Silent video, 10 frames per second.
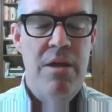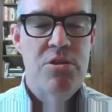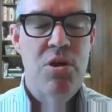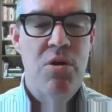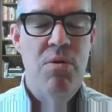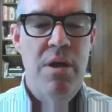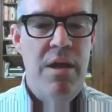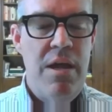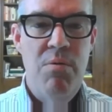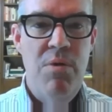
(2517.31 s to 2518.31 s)
So
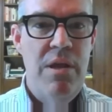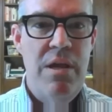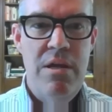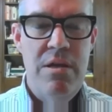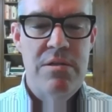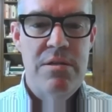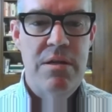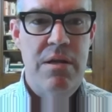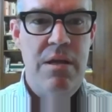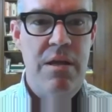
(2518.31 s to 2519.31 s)
it really is,
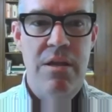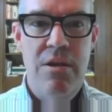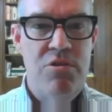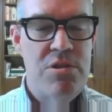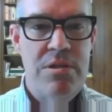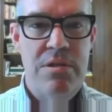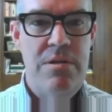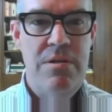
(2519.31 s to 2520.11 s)
you know, just